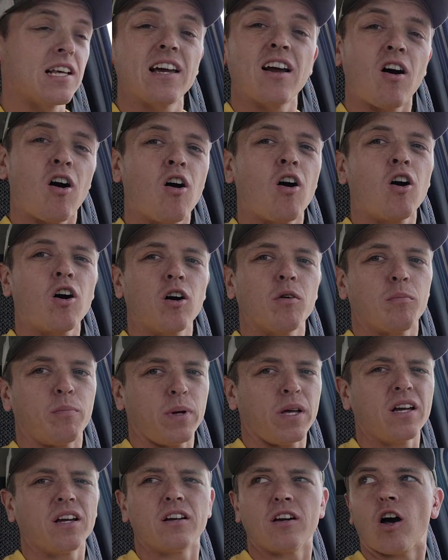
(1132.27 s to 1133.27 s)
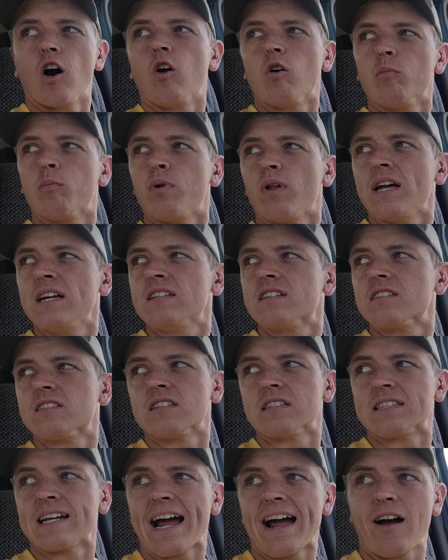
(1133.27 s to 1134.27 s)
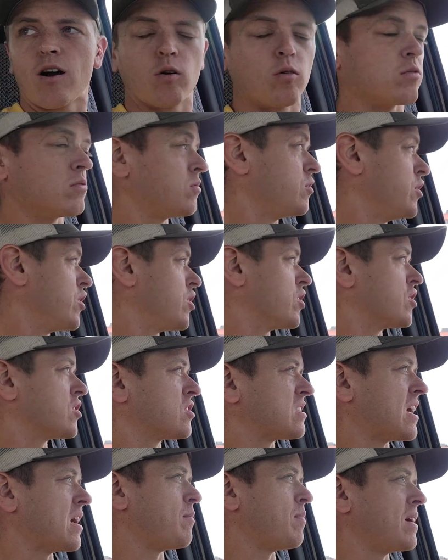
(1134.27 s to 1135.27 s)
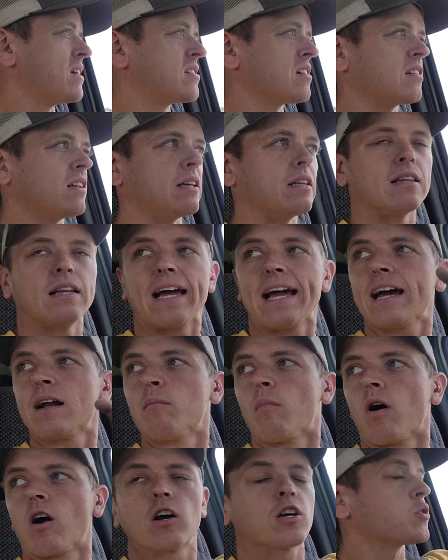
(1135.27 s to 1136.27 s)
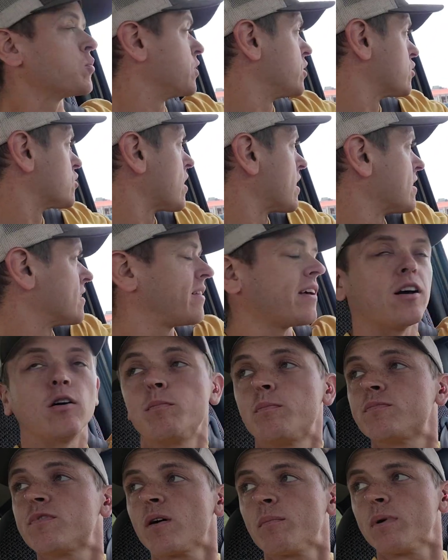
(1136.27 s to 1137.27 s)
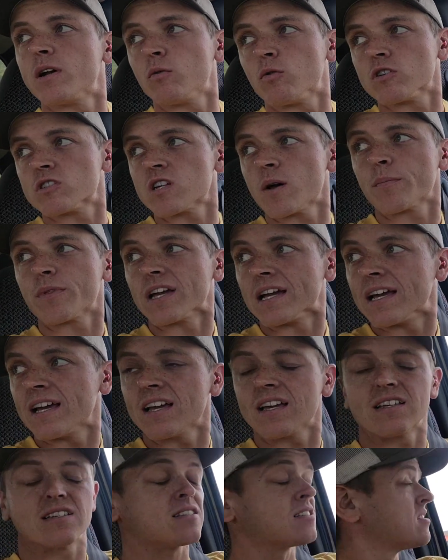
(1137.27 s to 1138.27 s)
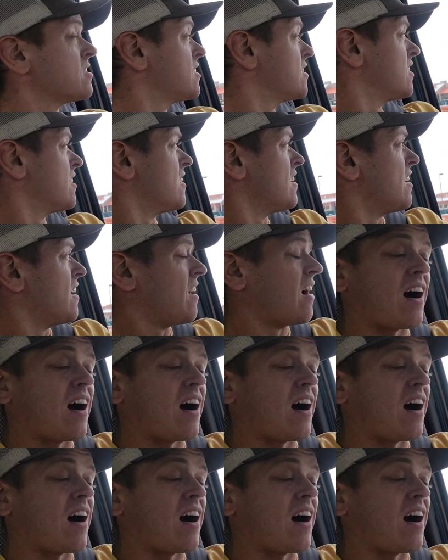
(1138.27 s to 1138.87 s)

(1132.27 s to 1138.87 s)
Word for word: because they are big known places in town, you could say basically landmarks when you're trying to tell somebody where something is,